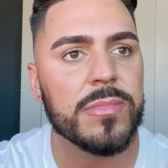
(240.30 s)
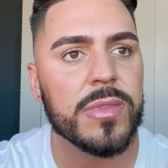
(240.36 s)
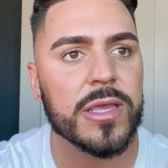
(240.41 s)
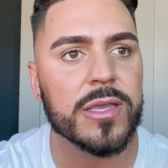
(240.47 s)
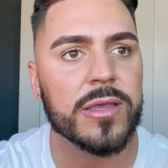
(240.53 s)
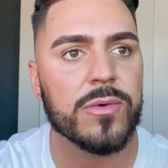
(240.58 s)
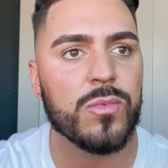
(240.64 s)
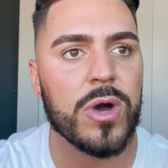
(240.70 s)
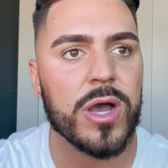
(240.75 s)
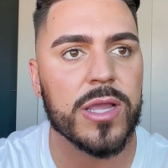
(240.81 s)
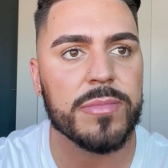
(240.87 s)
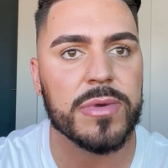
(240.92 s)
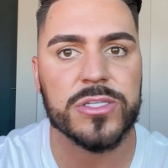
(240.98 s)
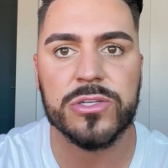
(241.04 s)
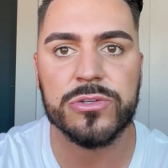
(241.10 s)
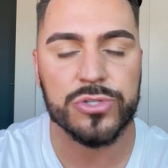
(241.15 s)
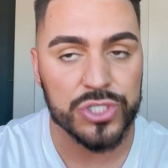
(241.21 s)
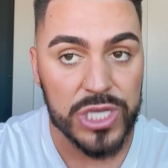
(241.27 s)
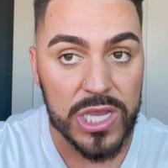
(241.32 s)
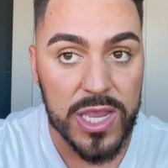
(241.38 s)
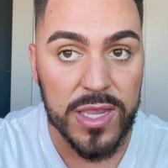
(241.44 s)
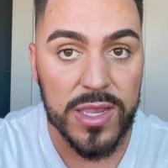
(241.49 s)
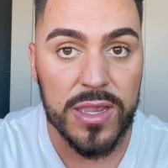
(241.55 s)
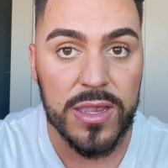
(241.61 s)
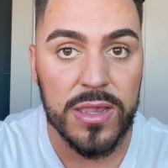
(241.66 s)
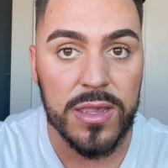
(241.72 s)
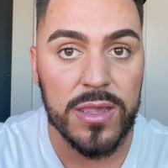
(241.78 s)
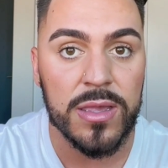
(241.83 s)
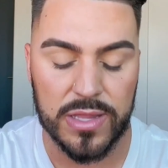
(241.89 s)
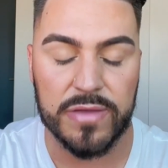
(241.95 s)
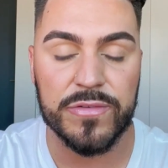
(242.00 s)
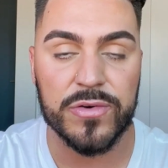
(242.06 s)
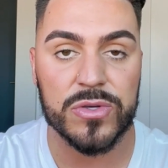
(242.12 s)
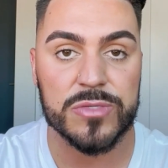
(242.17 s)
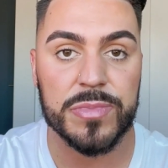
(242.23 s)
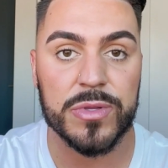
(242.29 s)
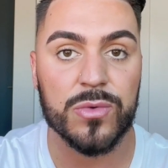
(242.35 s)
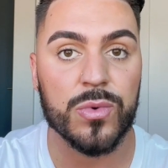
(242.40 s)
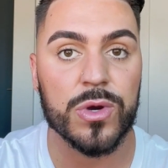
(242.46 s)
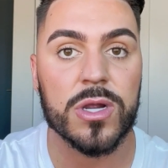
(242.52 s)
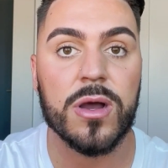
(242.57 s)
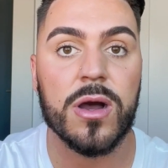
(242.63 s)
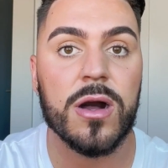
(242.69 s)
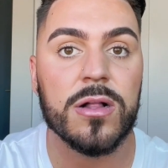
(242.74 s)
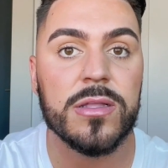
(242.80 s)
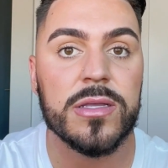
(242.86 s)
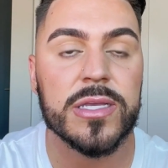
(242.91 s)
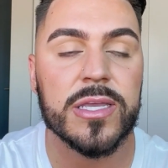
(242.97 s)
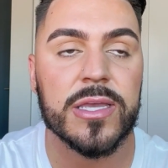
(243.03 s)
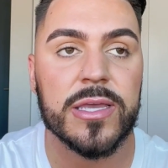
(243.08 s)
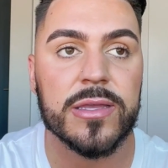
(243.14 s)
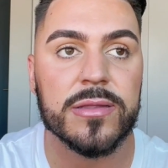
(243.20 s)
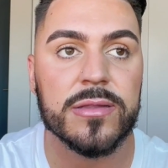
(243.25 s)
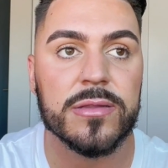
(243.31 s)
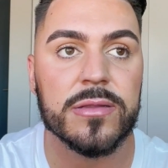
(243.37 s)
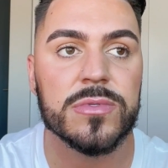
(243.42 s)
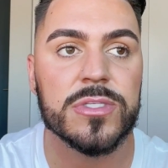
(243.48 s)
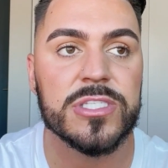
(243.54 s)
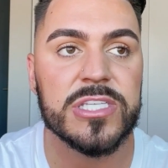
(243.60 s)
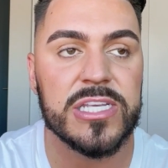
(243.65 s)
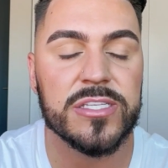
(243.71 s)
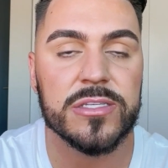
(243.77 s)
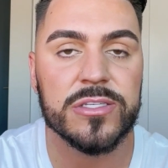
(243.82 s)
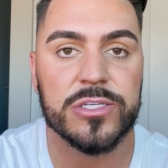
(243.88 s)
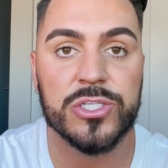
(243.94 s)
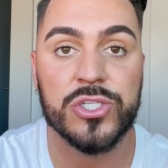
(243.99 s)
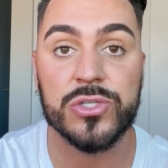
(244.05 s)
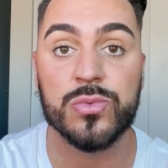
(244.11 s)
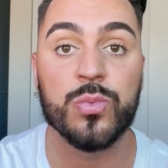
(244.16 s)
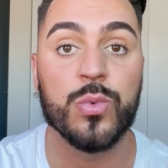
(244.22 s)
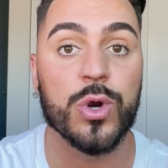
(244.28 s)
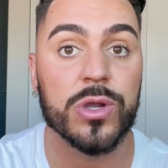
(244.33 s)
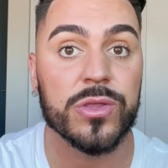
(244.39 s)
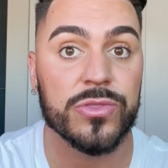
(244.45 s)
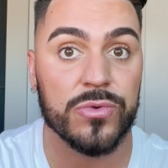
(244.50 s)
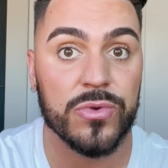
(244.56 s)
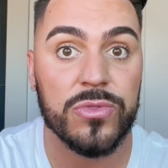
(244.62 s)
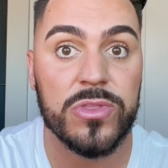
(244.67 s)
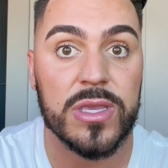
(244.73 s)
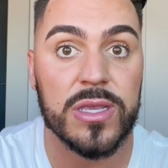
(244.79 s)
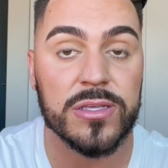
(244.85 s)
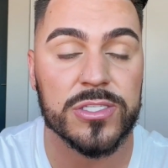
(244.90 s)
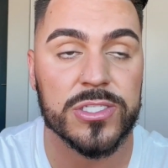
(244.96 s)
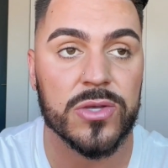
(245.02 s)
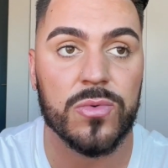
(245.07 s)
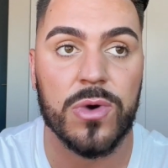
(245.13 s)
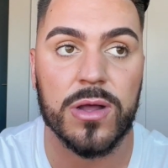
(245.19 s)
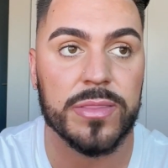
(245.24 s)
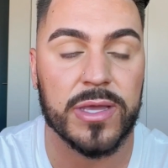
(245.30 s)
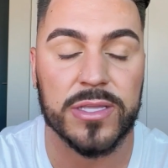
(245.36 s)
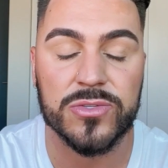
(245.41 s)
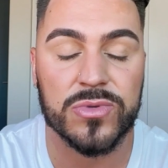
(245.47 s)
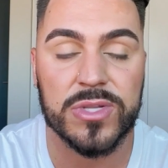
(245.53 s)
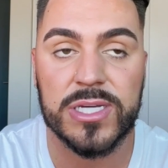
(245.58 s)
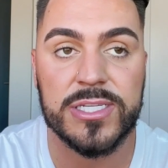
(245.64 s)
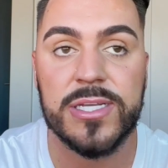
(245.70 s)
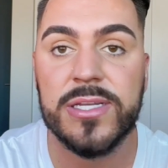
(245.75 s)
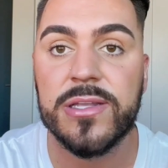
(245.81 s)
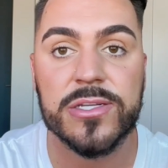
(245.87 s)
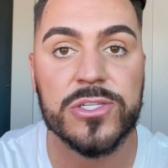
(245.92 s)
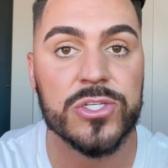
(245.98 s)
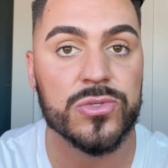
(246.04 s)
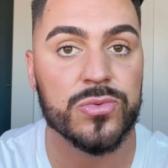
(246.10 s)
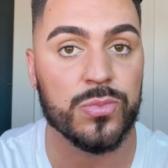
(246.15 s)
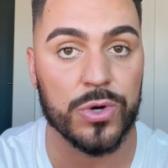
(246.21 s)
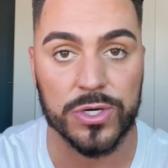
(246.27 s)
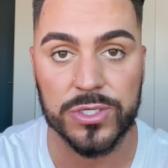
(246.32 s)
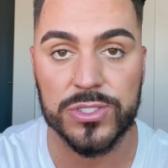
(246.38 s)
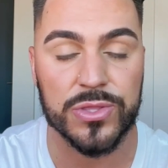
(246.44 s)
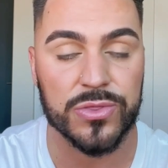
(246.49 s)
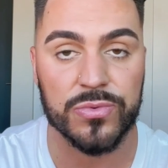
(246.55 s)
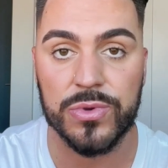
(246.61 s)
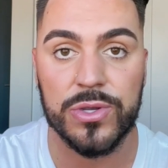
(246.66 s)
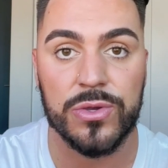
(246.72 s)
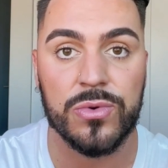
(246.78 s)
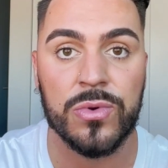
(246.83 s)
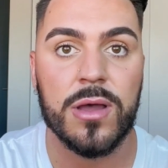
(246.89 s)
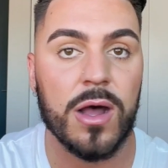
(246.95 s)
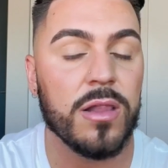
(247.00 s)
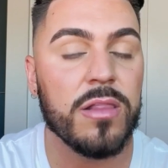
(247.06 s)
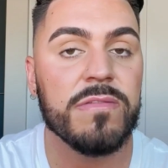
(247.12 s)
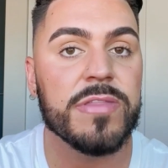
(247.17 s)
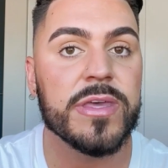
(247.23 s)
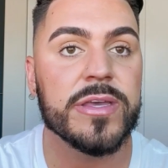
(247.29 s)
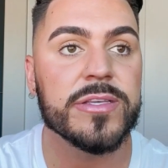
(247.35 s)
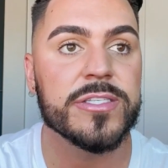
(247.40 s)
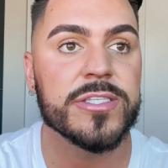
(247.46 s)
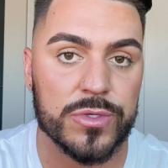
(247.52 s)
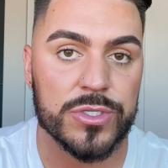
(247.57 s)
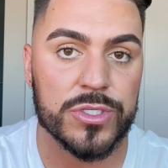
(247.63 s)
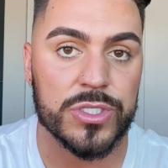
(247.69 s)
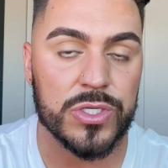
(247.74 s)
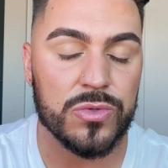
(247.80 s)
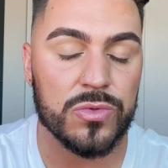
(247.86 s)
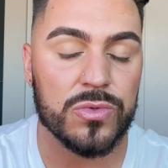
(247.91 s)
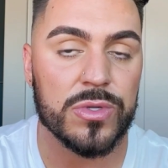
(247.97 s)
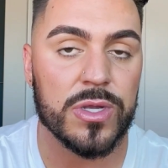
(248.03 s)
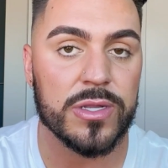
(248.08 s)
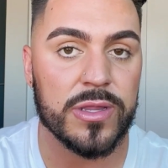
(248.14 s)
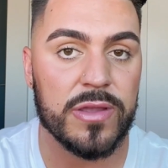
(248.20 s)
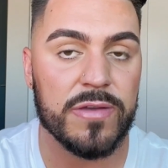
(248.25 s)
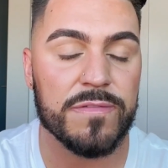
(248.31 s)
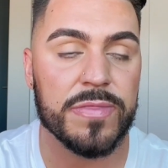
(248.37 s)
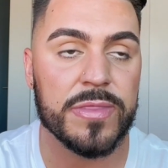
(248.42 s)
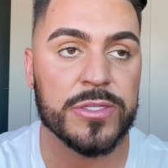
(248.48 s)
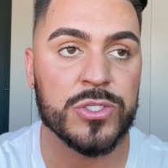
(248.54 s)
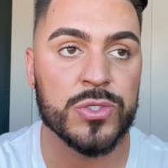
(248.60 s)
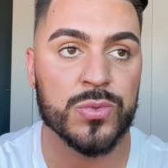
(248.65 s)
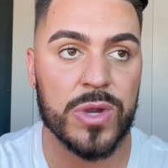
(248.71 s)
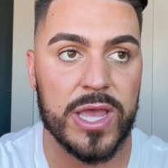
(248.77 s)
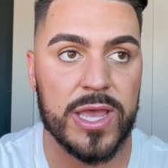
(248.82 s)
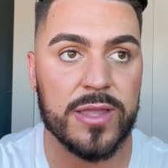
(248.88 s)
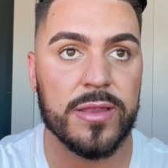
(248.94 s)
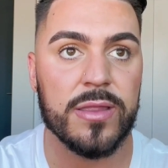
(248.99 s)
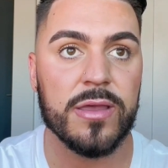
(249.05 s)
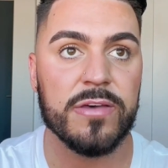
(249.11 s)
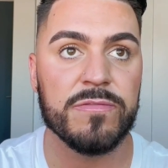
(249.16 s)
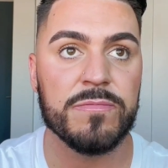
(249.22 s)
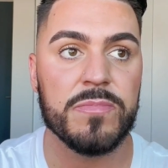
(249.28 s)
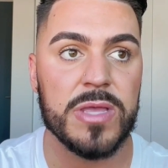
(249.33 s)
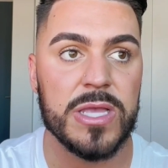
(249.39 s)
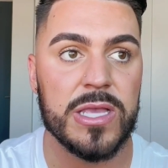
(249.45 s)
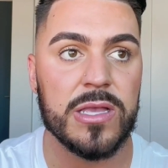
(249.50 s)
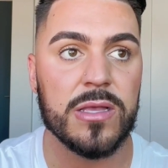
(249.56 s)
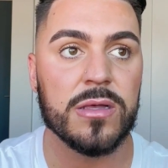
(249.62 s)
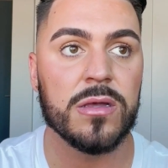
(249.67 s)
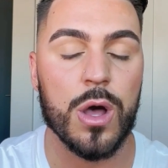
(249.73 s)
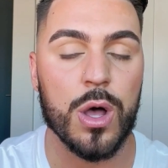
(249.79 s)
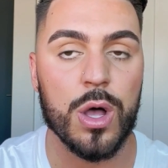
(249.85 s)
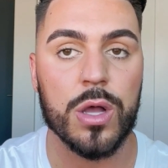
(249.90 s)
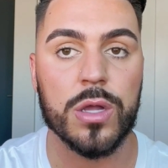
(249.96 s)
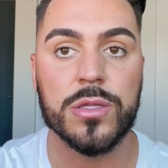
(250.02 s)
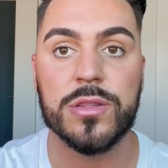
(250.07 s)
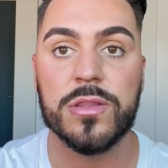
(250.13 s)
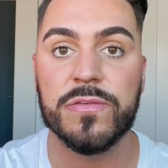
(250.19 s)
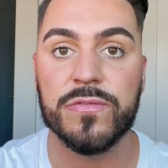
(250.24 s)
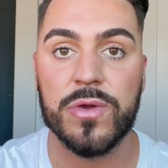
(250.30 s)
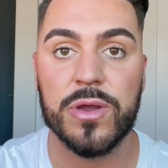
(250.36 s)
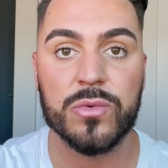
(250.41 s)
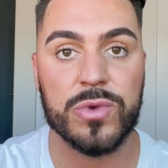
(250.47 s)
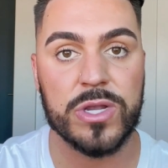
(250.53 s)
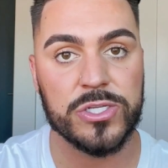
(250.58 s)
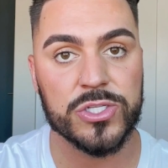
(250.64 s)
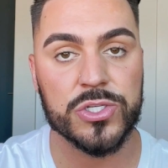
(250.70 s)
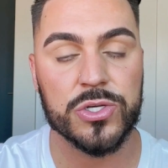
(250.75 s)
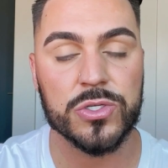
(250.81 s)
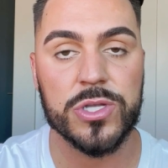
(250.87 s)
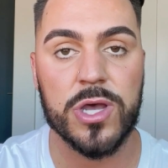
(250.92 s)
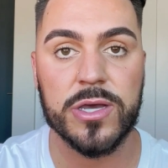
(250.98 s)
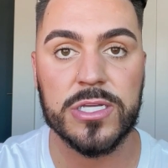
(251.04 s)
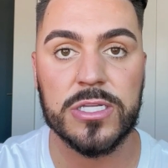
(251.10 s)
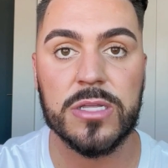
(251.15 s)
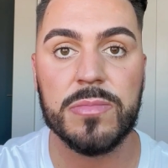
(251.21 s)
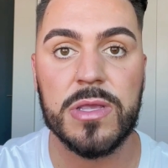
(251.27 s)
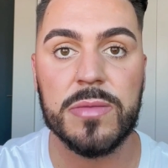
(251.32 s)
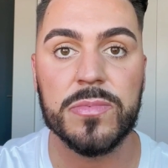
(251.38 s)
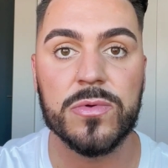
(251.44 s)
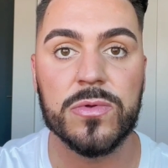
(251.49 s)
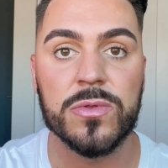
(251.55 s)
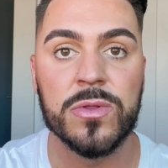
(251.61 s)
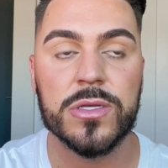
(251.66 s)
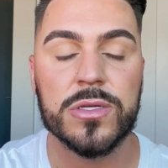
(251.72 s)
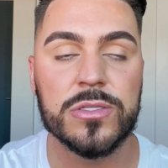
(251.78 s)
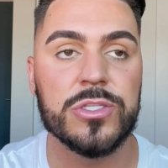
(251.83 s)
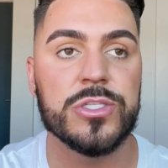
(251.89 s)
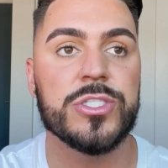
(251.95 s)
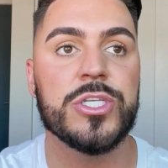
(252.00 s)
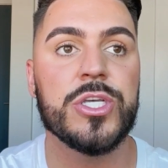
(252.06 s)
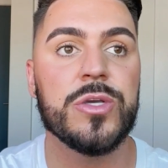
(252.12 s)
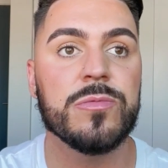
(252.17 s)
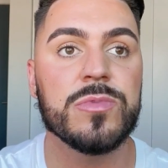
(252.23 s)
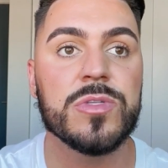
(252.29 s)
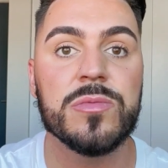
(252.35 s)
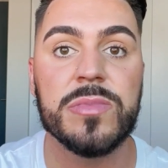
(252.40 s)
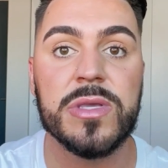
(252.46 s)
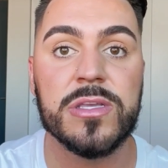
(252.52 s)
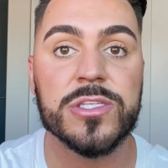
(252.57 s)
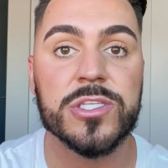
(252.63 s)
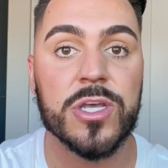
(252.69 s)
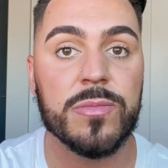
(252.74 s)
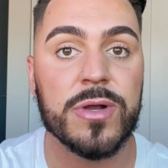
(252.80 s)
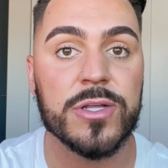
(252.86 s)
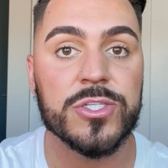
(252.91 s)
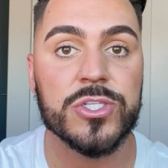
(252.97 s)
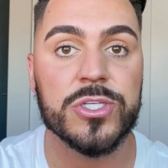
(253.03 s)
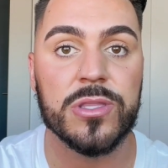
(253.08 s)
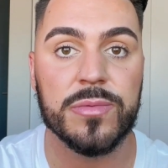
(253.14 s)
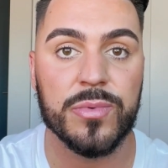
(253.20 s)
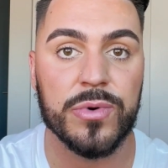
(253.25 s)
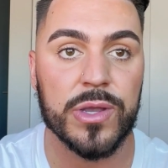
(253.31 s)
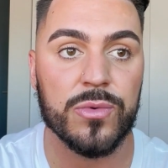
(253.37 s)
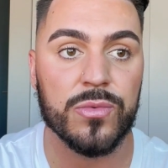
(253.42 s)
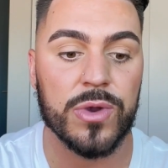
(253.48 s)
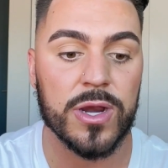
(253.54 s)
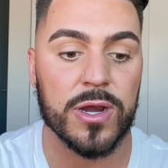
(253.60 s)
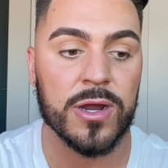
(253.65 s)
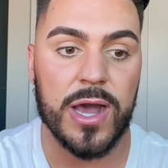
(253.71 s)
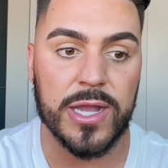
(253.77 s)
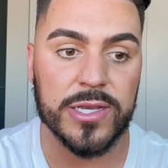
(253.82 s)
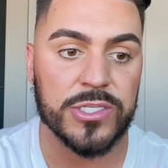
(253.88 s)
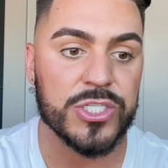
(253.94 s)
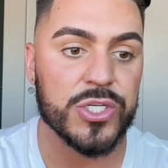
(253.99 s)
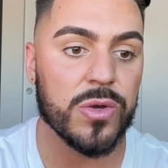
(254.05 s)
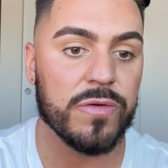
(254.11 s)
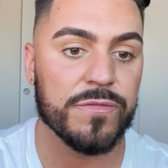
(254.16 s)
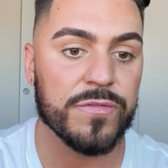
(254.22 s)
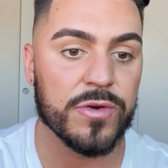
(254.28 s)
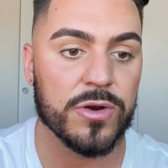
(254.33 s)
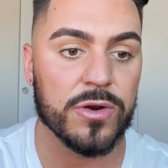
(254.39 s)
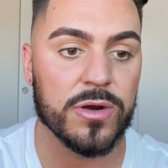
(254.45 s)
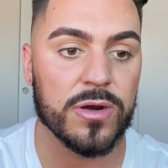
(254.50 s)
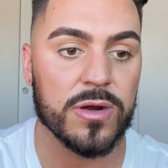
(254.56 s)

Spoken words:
Like, why am I so shaky? I've always been a workaholic and seasoned to just work through things. So that's what I did. I just worked through all of this. Soon enough, the dread of being on the front register talking to people consumed me so much, to the point where I'd show up for